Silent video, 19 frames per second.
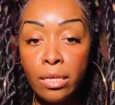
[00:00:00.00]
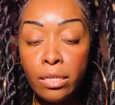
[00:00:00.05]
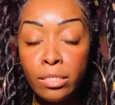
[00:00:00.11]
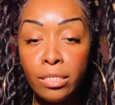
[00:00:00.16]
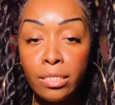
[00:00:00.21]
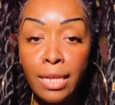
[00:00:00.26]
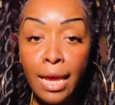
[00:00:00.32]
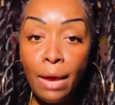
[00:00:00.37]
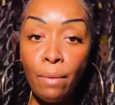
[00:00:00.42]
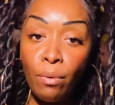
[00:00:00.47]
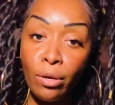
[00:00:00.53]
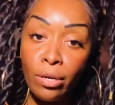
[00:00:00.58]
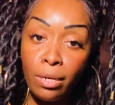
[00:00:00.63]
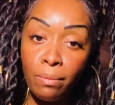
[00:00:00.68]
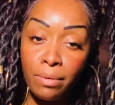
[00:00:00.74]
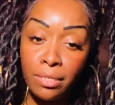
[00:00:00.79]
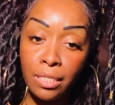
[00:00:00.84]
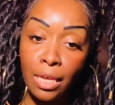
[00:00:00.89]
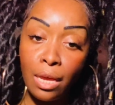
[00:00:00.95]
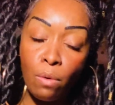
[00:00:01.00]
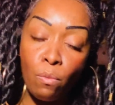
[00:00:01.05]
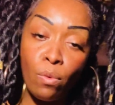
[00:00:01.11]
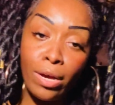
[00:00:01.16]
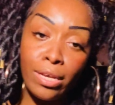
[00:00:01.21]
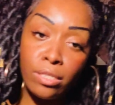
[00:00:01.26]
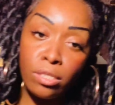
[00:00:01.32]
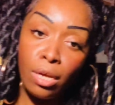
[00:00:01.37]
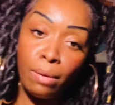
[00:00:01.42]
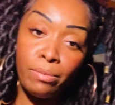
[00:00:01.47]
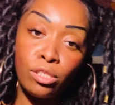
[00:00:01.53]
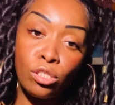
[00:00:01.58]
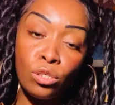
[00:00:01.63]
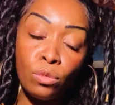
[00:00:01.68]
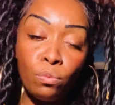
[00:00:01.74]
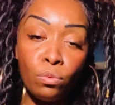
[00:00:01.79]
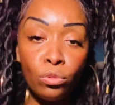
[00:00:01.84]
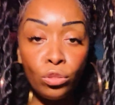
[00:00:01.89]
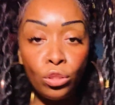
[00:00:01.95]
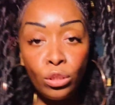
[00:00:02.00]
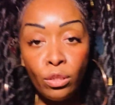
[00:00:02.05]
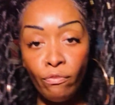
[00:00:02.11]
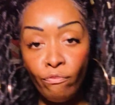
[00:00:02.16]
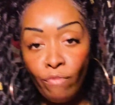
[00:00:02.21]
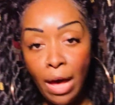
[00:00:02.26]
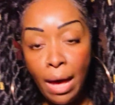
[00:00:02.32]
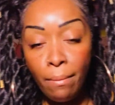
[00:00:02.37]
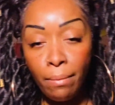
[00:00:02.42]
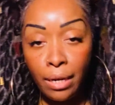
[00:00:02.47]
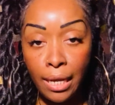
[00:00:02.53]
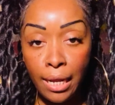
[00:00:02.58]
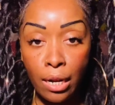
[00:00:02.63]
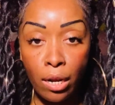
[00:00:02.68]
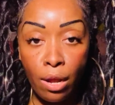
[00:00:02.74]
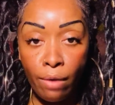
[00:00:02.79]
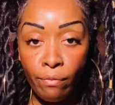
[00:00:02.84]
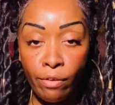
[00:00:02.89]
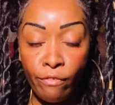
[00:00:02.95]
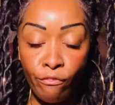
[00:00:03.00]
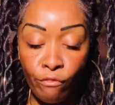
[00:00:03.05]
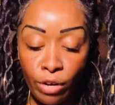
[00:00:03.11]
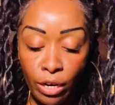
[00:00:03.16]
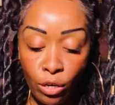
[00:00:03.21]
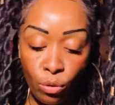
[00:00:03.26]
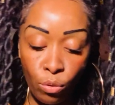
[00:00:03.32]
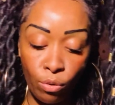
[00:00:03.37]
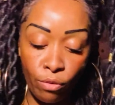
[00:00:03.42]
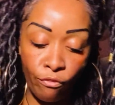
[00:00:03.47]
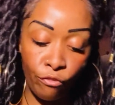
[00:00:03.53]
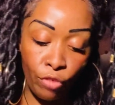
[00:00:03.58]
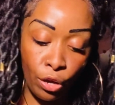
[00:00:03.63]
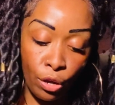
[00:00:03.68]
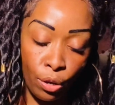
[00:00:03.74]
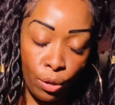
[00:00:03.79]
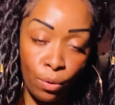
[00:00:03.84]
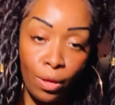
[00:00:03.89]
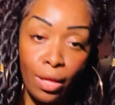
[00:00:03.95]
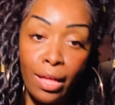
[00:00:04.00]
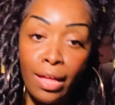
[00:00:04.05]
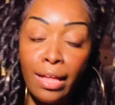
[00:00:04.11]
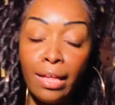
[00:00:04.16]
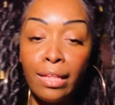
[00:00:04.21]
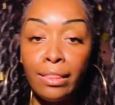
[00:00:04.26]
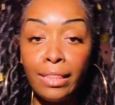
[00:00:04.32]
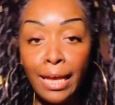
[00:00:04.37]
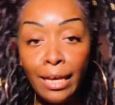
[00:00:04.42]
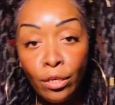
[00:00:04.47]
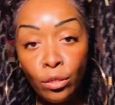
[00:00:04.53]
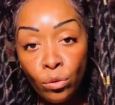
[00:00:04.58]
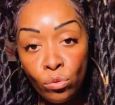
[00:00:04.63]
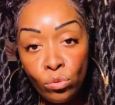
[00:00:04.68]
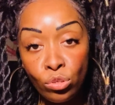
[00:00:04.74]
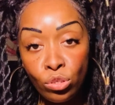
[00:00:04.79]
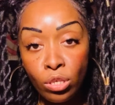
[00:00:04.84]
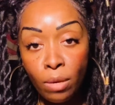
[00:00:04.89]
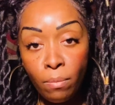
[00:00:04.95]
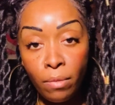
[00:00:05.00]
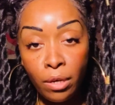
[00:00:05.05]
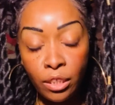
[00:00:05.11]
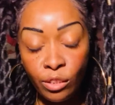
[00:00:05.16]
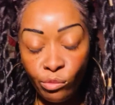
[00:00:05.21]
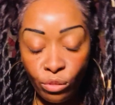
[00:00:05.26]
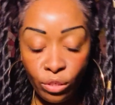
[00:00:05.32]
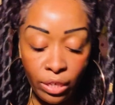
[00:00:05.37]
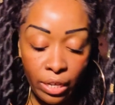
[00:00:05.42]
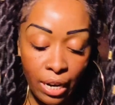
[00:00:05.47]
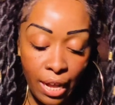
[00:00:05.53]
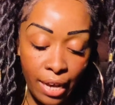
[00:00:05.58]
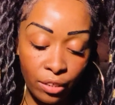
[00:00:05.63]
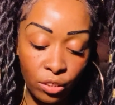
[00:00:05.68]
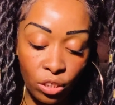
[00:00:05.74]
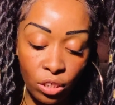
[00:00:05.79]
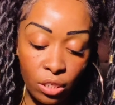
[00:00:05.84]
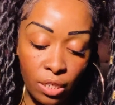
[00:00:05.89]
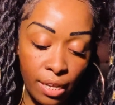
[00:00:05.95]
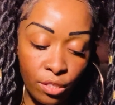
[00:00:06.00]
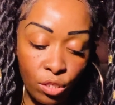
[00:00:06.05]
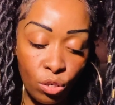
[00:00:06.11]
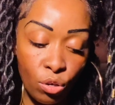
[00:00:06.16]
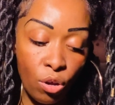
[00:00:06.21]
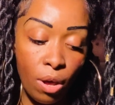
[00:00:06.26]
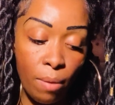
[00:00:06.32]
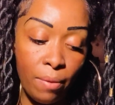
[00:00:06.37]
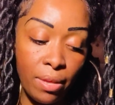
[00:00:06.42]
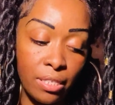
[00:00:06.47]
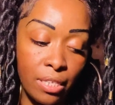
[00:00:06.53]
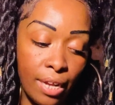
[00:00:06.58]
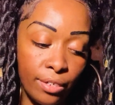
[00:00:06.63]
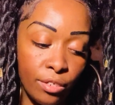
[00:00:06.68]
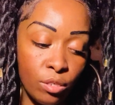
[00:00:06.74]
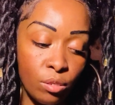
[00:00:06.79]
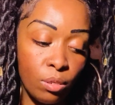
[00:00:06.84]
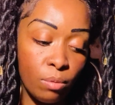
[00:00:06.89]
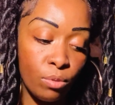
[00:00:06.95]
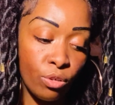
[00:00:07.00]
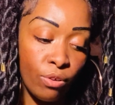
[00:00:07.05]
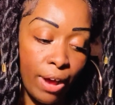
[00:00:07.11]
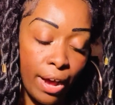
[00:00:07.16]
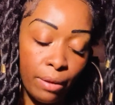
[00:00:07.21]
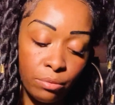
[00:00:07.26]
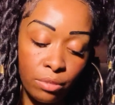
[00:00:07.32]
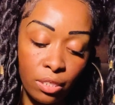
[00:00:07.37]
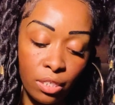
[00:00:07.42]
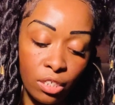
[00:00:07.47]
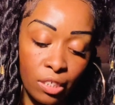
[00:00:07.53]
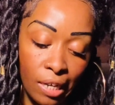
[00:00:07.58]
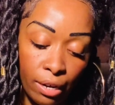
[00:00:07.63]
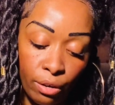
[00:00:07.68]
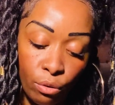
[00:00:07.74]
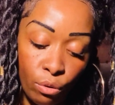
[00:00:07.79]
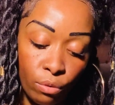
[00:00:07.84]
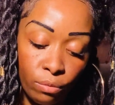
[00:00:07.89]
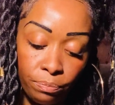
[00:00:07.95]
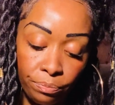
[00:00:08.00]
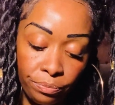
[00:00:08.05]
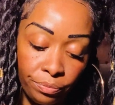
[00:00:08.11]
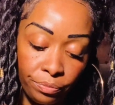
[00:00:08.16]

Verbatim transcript: Today we're going to be seeing what is coming towards you, family, lover, friend or foe. Thank you all so much for your likes, your shares, your comments and your subscribes to the channel.